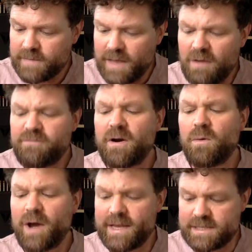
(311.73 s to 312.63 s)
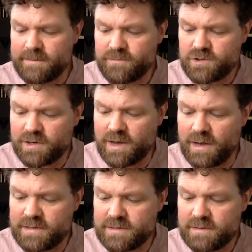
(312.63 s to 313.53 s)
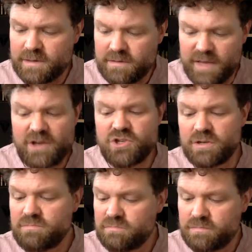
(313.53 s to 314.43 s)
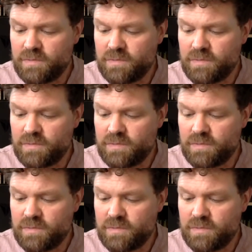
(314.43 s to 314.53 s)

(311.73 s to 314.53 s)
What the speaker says: "How far away is it?" Truck asked. "The engine?"